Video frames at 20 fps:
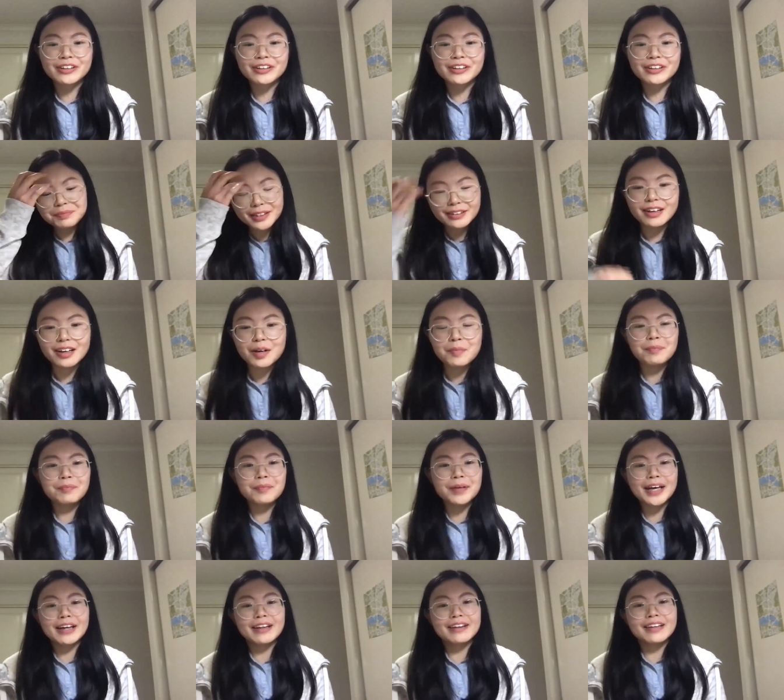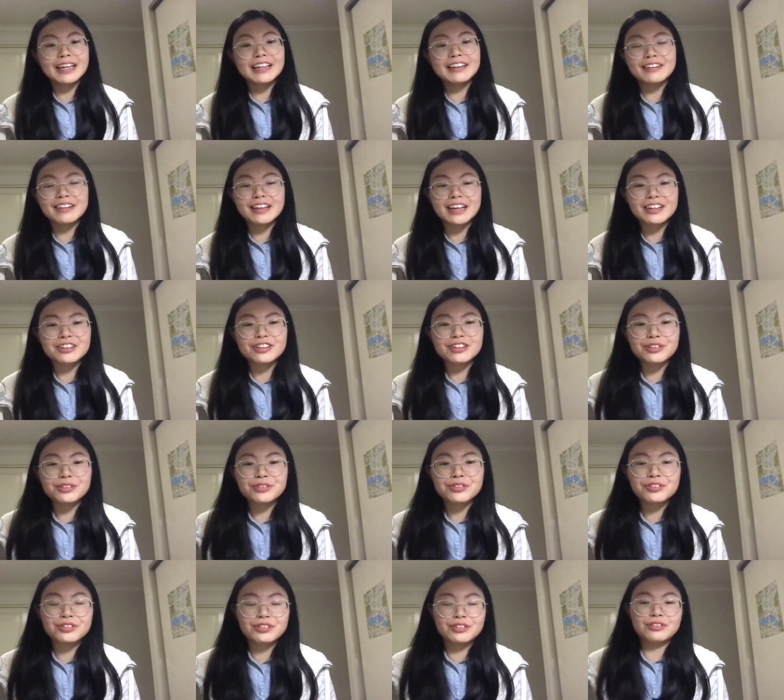and I'm an
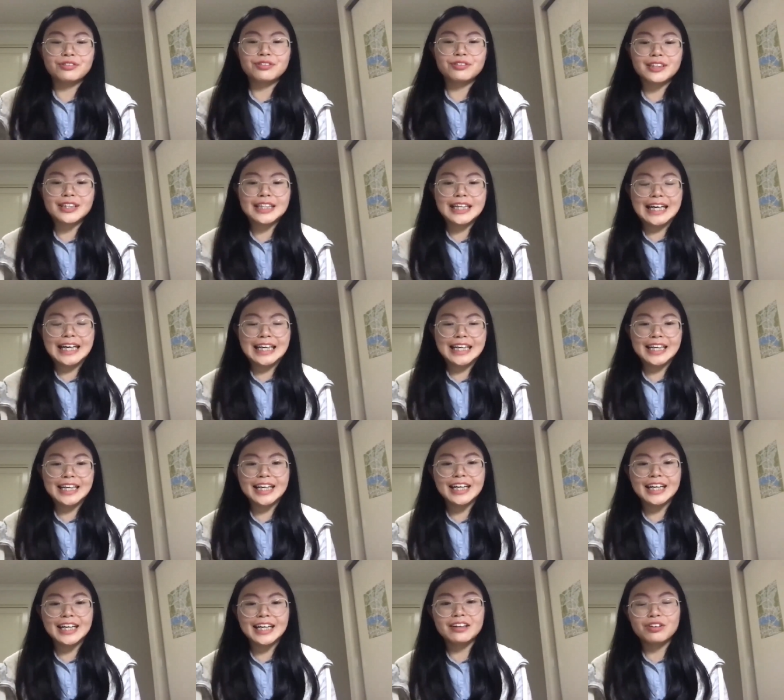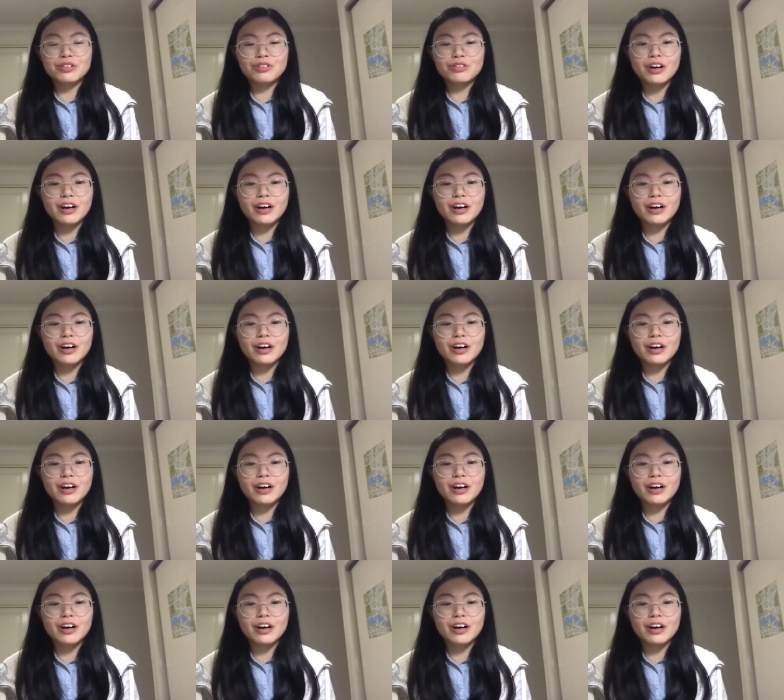international student in ANU.